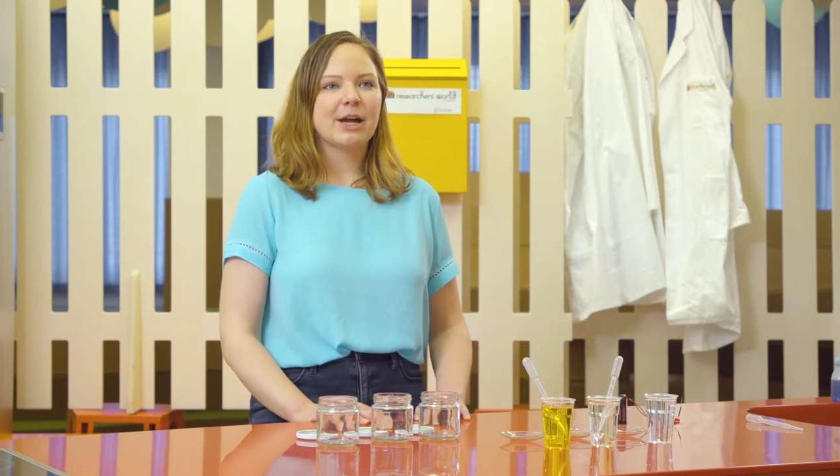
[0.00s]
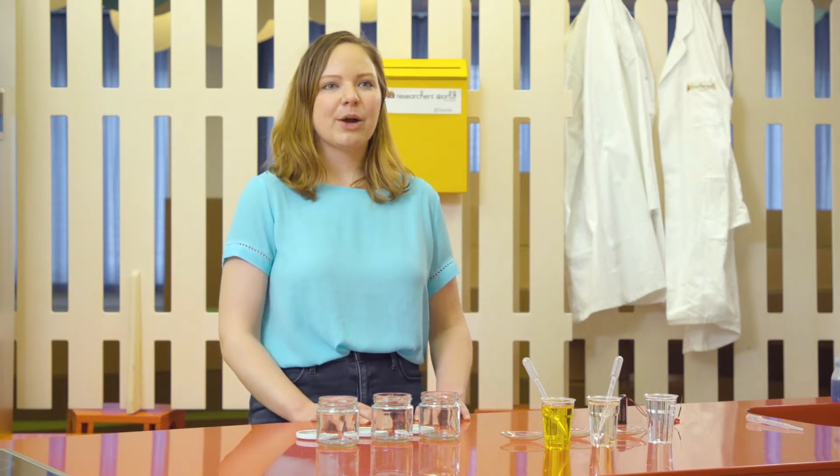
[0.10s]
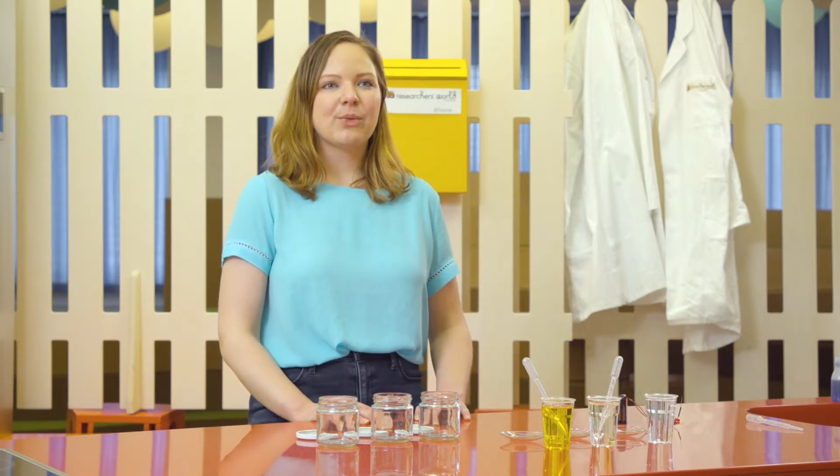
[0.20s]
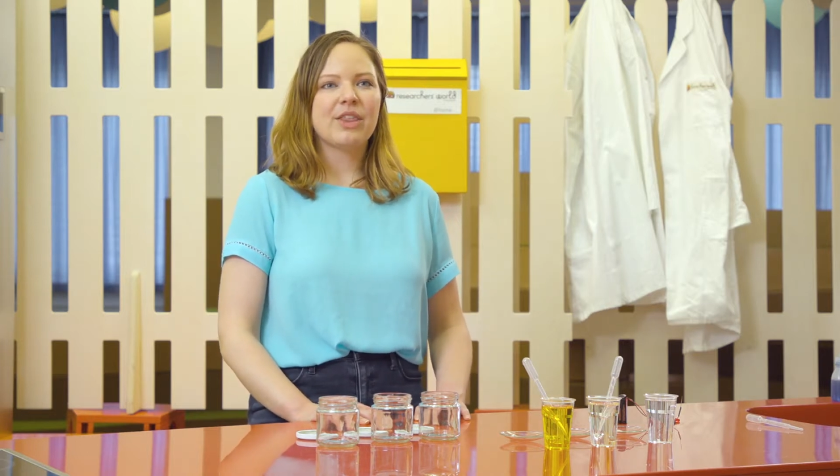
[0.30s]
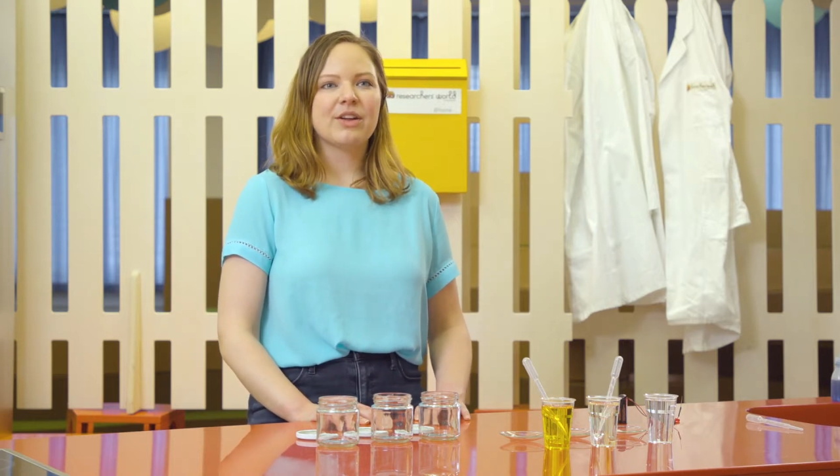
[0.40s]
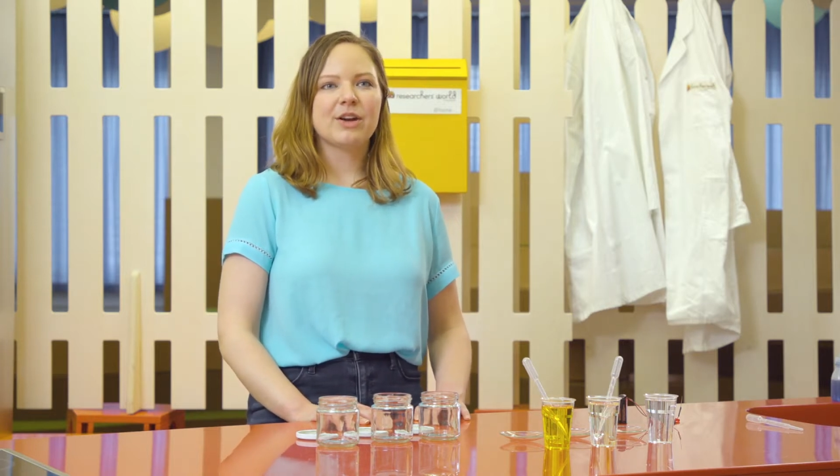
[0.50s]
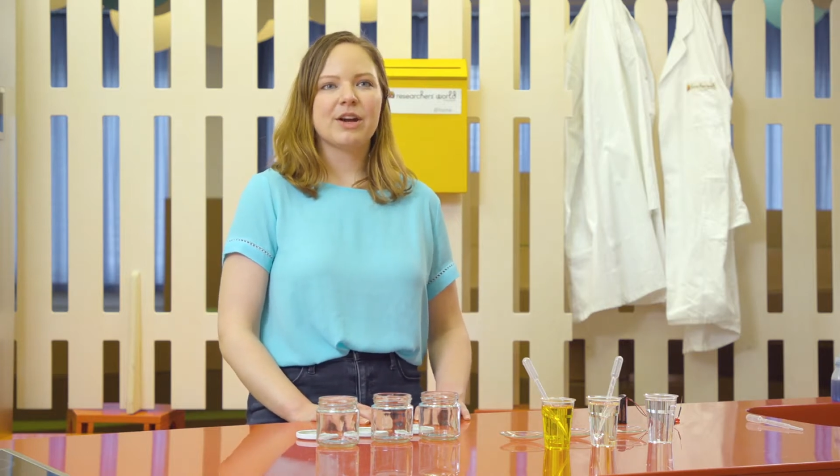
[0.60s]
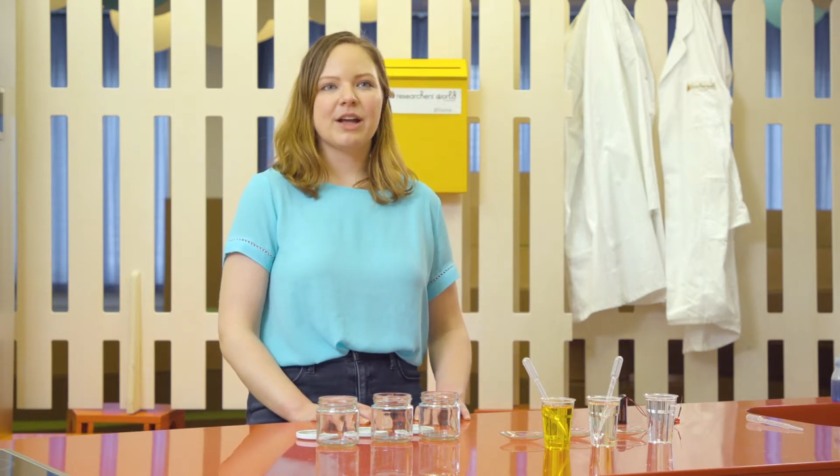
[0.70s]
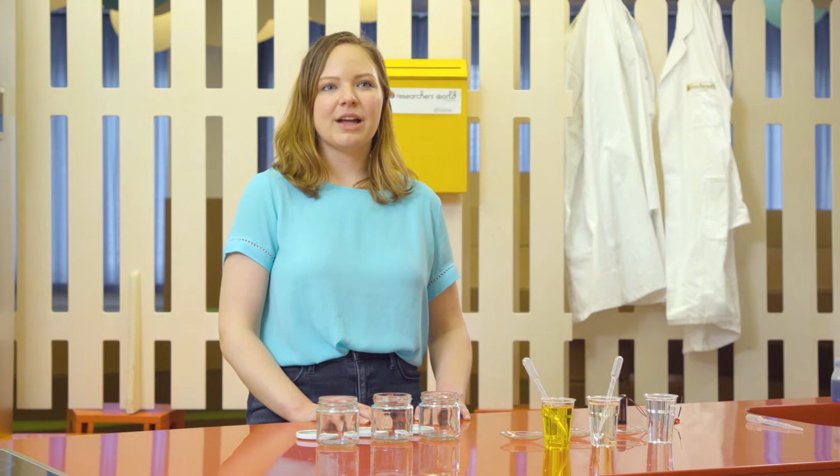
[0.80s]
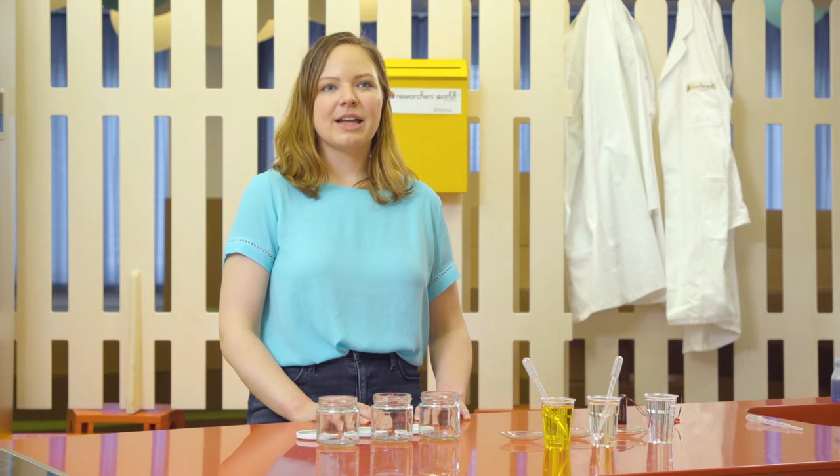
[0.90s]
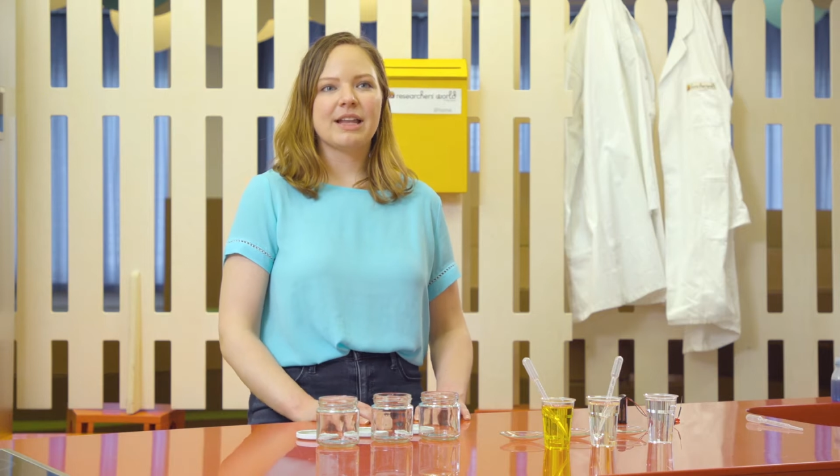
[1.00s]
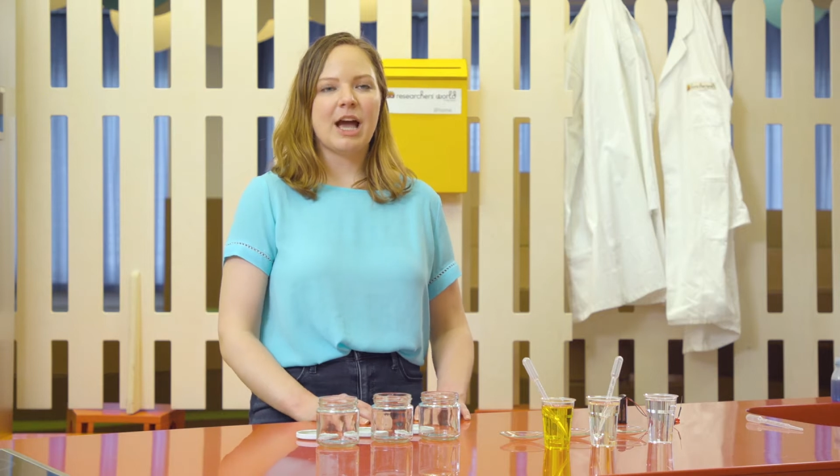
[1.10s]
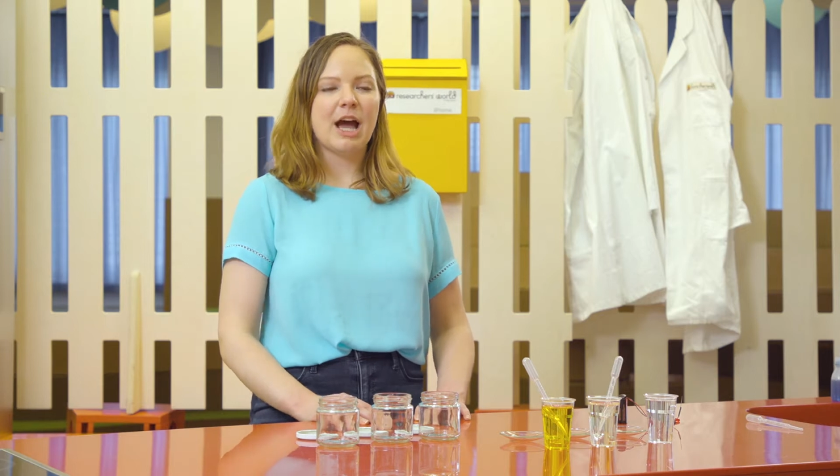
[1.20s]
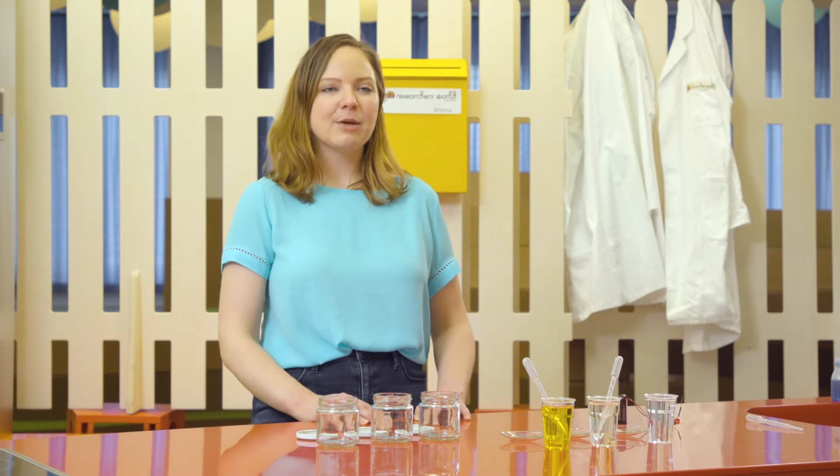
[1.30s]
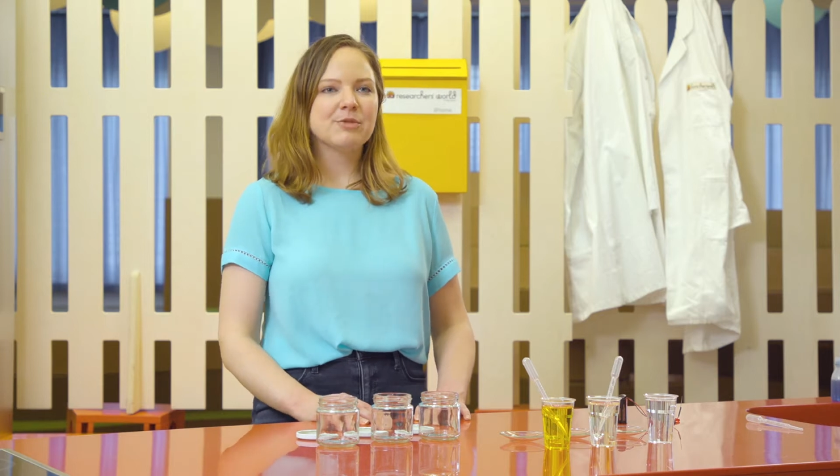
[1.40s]
whether an
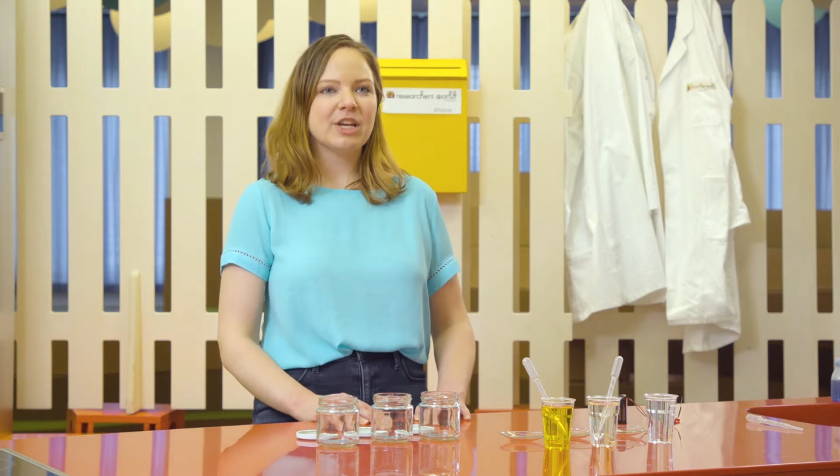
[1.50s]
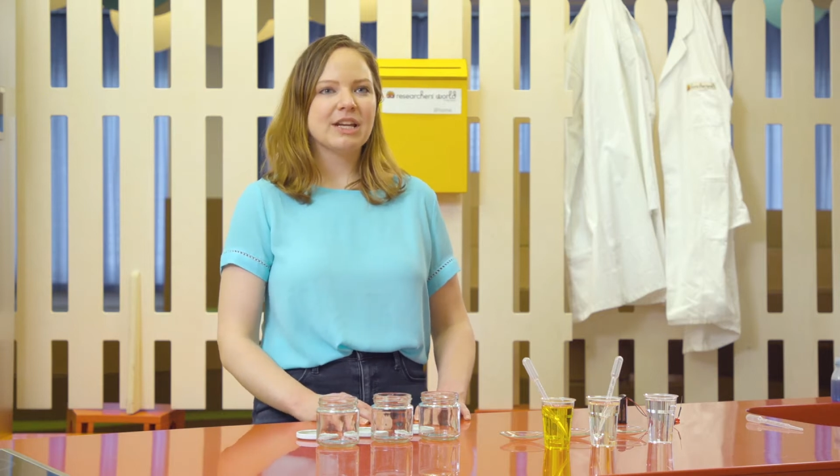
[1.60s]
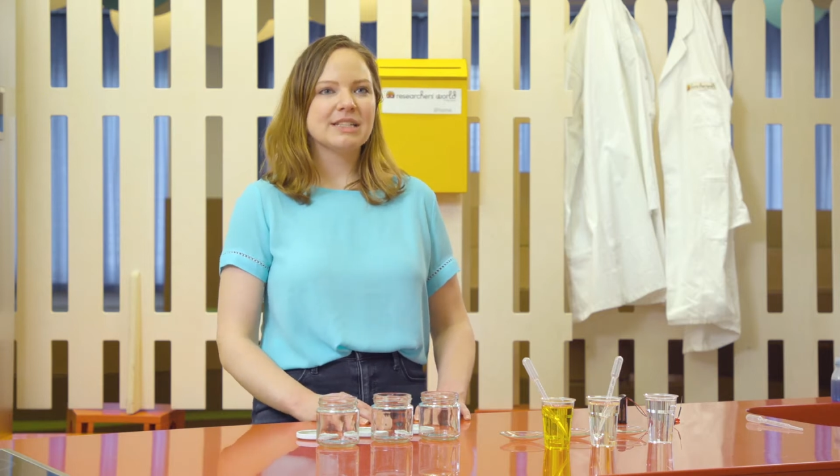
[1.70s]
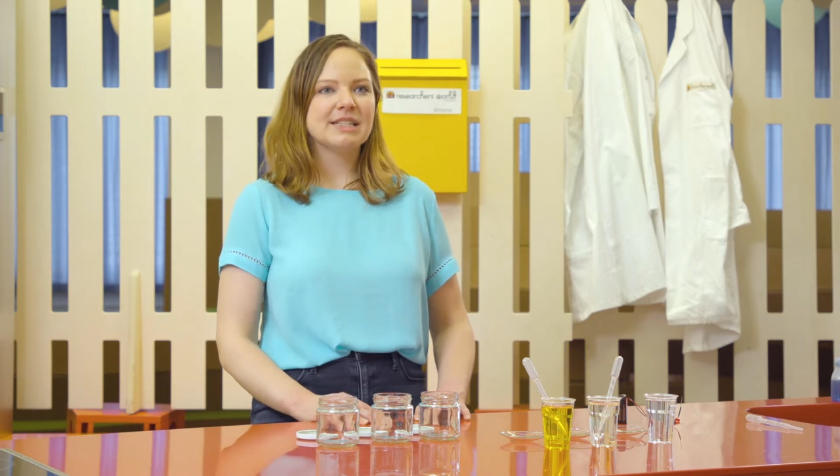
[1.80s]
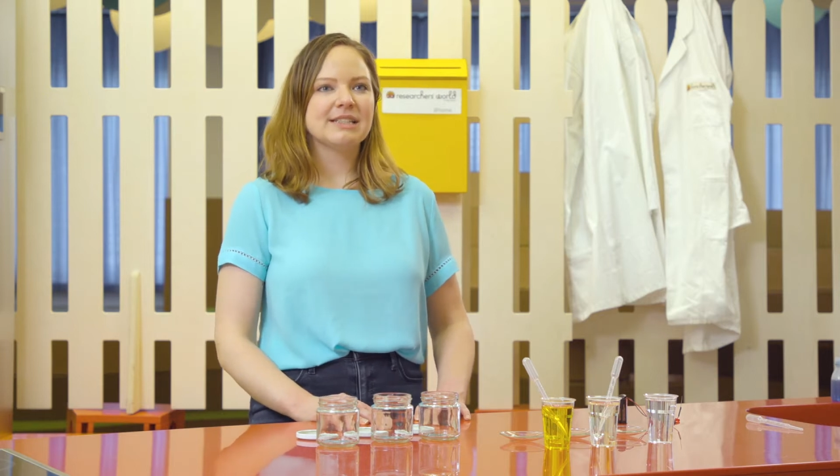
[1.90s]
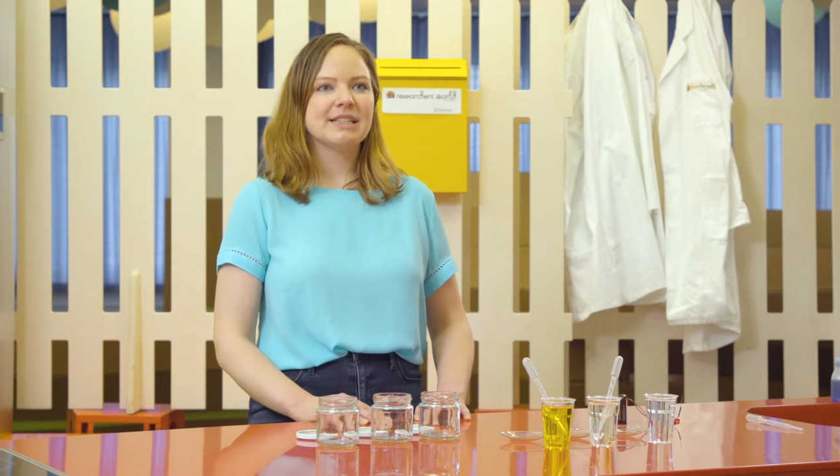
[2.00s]
object is